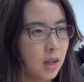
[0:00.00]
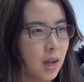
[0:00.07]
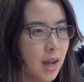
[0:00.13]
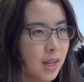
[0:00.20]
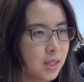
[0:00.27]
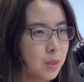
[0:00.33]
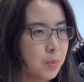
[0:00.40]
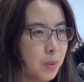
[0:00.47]

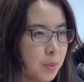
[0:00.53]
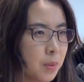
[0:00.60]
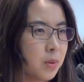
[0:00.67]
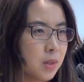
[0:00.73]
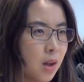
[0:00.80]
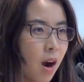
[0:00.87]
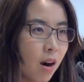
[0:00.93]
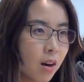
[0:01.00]

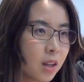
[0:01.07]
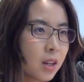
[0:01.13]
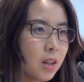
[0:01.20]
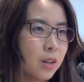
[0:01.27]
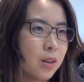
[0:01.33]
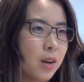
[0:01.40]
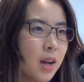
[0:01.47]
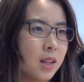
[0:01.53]

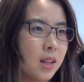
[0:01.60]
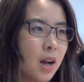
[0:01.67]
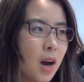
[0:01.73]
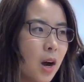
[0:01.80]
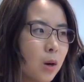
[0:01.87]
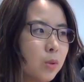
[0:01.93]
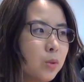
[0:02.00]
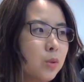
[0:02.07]
article and
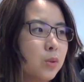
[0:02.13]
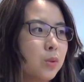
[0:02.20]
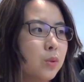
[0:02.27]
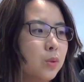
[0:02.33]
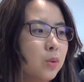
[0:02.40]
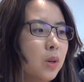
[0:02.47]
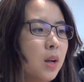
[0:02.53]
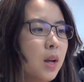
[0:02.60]
how
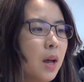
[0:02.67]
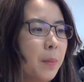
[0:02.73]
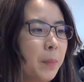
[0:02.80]
to